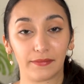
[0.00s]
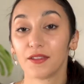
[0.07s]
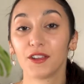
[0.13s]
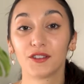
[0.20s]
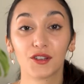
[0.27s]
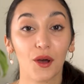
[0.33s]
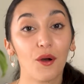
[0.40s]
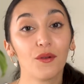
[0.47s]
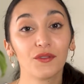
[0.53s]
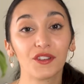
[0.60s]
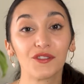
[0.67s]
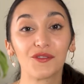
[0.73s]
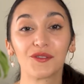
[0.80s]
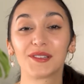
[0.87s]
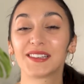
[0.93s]
The tone
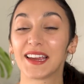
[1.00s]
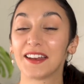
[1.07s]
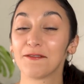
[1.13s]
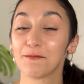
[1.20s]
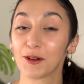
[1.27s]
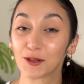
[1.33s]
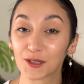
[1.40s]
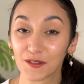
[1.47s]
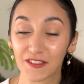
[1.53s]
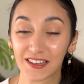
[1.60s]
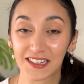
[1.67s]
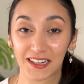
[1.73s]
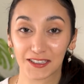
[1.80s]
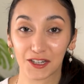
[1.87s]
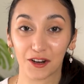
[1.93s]
used in most of the
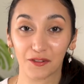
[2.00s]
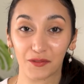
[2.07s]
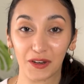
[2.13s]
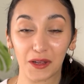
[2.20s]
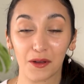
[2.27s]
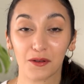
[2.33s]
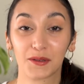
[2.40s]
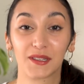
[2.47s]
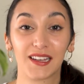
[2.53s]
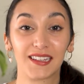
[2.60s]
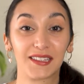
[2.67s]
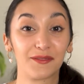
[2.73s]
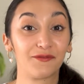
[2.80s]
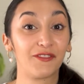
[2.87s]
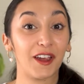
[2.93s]
TikTok videos
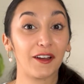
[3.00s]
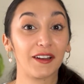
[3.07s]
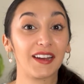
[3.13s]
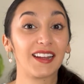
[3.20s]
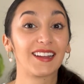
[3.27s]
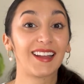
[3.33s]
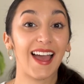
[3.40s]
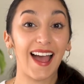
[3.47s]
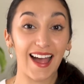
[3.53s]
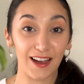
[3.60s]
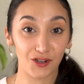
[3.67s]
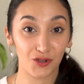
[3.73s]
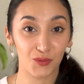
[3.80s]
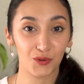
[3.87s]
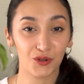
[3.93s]
is very
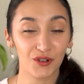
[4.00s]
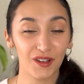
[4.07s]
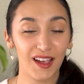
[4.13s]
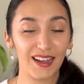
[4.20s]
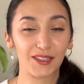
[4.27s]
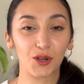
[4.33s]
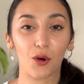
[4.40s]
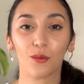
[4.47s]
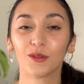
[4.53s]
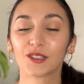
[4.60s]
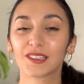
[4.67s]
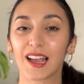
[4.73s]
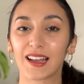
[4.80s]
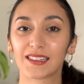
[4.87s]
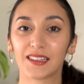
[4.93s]
casual. It's
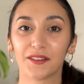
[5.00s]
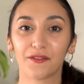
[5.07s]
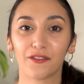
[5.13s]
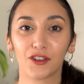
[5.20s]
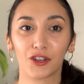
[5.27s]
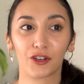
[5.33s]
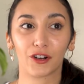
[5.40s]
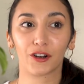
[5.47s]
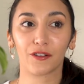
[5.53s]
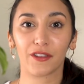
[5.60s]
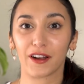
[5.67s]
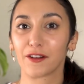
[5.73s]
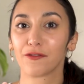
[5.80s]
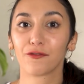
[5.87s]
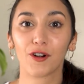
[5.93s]
almost as if you're
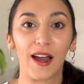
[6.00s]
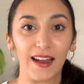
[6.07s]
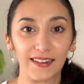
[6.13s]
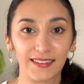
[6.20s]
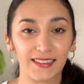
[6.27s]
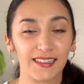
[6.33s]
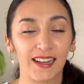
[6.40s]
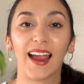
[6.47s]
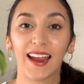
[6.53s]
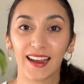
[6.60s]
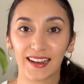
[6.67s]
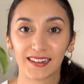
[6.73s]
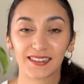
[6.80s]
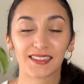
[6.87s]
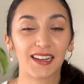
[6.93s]
their friend.
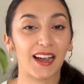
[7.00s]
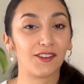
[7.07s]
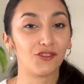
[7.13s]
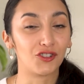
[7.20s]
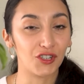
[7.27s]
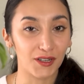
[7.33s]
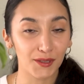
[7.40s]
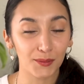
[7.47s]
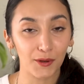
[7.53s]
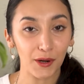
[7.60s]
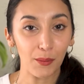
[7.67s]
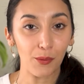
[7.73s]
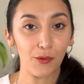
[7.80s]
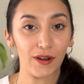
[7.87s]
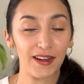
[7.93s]
And I just want
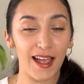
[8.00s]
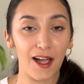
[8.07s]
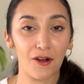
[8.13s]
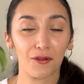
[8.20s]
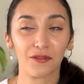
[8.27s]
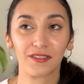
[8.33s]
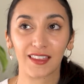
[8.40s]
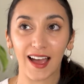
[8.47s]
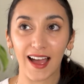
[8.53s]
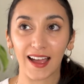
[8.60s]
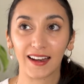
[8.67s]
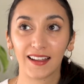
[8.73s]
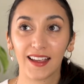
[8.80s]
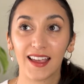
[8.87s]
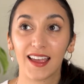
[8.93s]
to point out
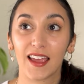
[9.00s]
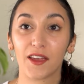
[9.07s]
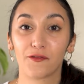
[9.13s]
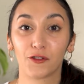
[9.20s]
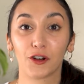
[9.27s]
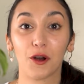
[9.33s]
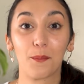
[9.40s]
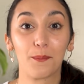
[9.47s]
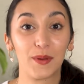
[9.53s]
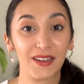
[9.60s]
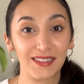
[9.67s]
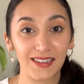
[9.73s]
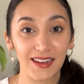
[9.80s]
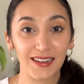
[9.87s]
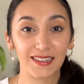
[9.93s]
that if you're a
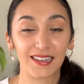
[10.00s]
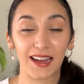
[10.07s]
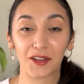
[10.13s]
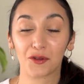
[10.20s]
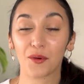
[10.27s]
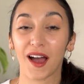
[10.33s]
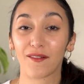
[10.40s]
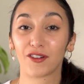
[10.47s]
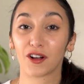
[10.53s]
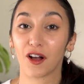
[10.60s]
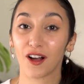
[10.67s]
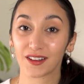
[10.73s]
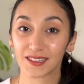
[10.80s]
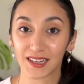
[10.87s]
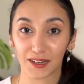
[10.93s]
business and you have a
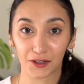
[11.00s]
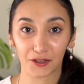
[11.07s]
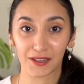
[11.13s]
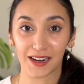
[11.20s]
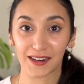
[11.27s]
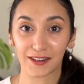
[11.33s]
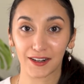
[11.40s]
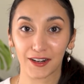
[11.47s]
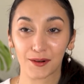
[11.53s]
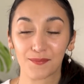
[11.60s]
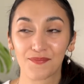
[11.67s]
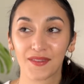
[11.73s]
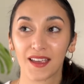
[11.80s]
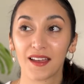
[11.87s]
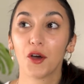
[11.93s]
content
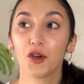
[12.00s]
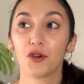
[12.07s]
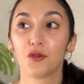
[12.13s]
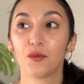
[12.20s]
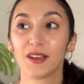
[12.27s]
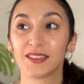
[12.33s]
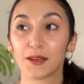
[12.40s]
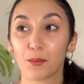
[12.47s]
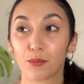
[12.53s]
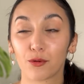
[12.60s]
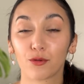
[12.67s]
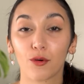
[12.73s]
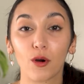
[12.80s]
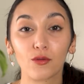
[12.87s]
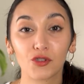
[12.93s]
creator who is
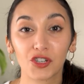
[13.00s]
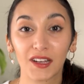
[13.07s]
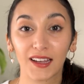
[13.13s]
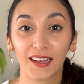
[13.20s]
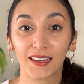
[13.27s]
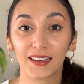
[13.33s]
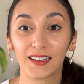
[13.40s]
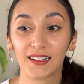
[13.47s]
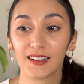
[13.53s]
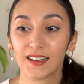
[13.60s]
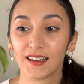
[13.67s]
approaching